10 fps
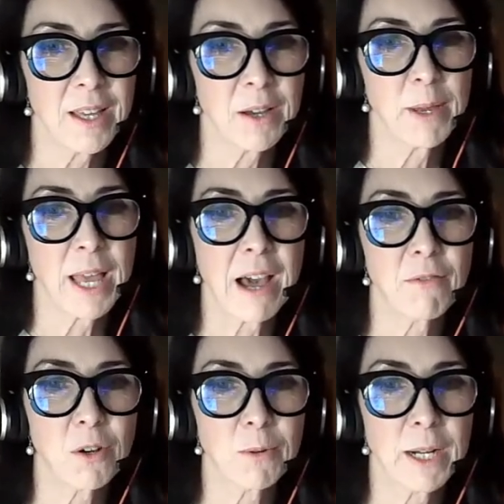that we
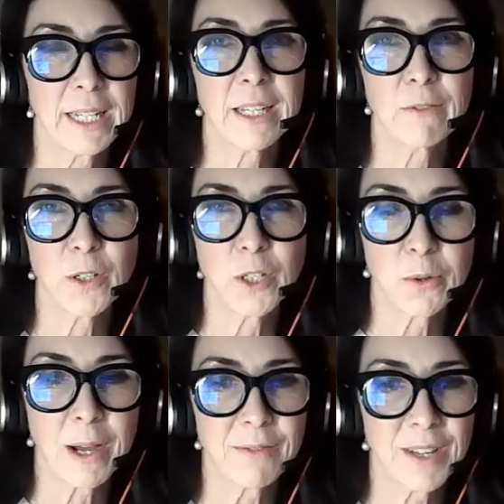have already, if you
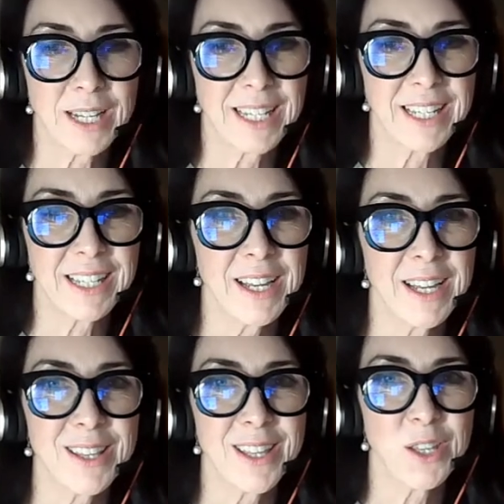do have any
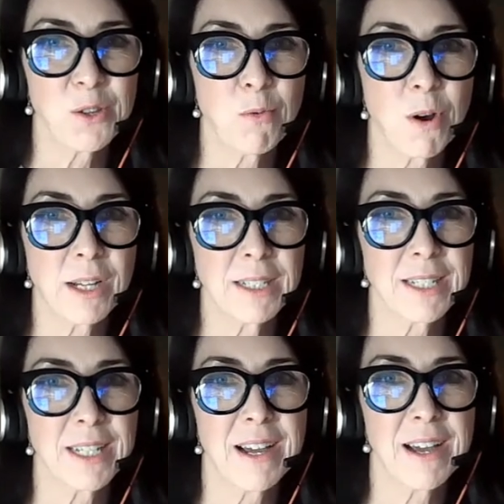that you
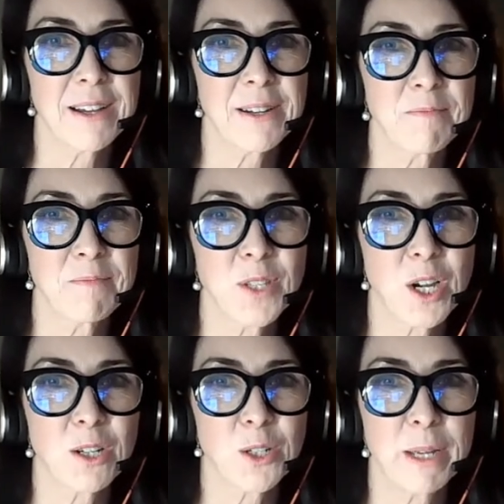want um,
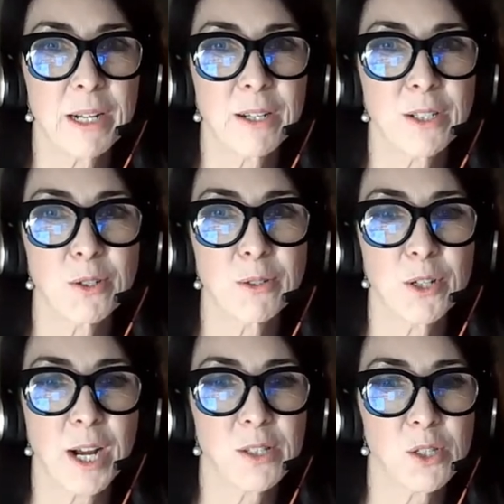Dr. Para to
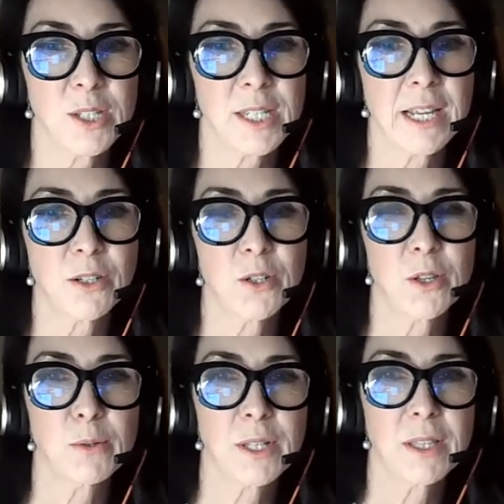address, just enter
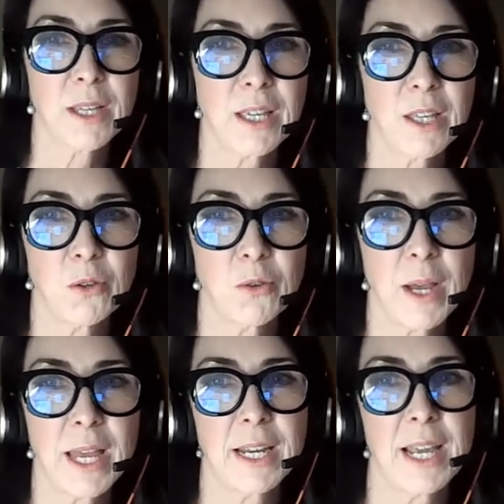those in the
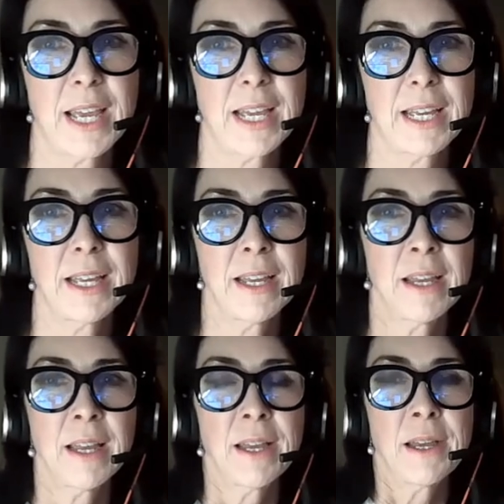Q&A.
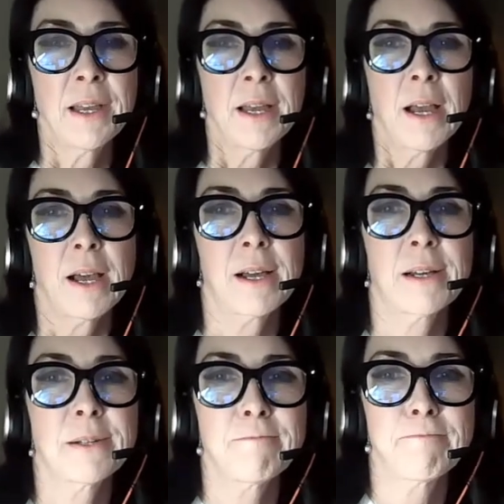
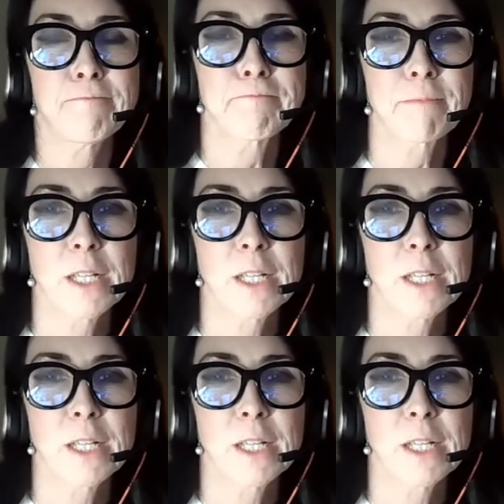Um,